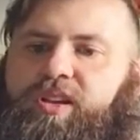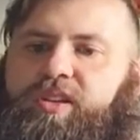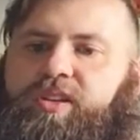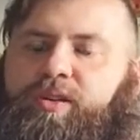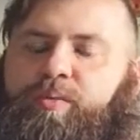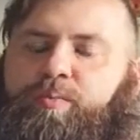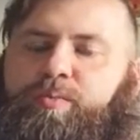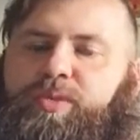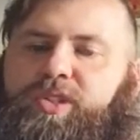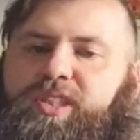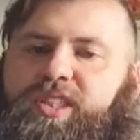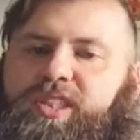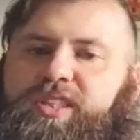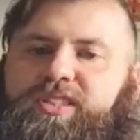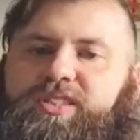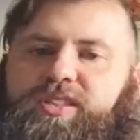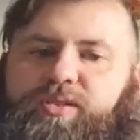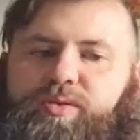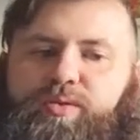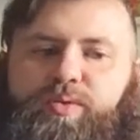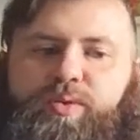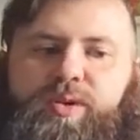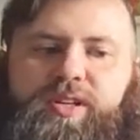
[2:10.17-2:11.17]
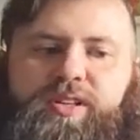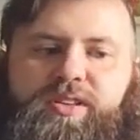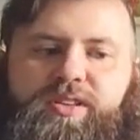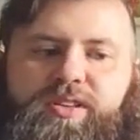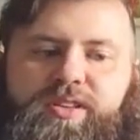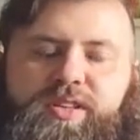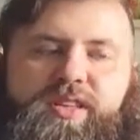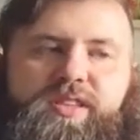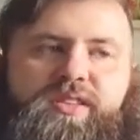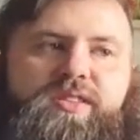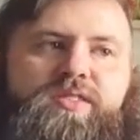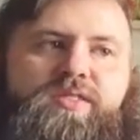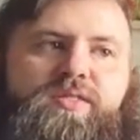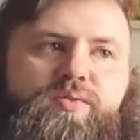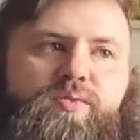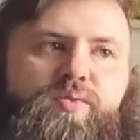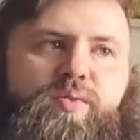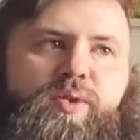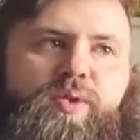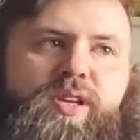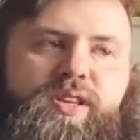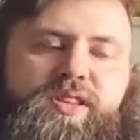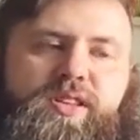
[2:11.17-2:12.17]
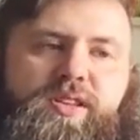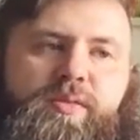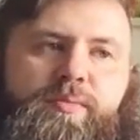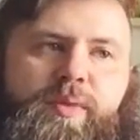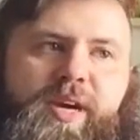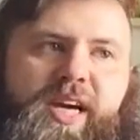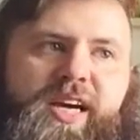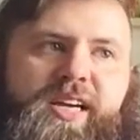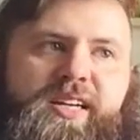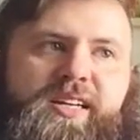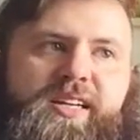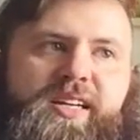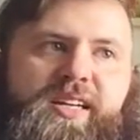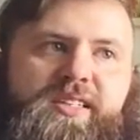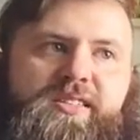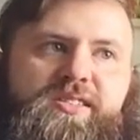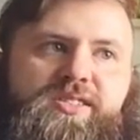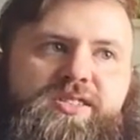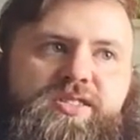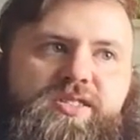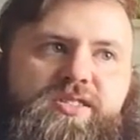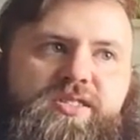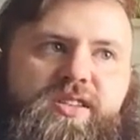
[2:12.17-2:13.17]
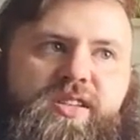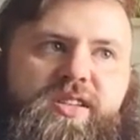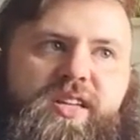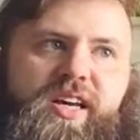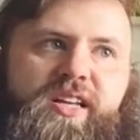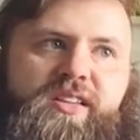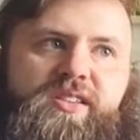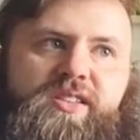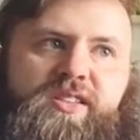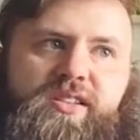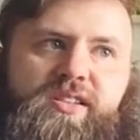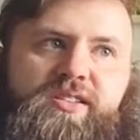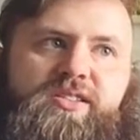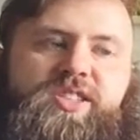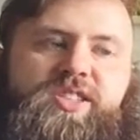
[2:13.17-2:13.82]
complicit with the mandates that their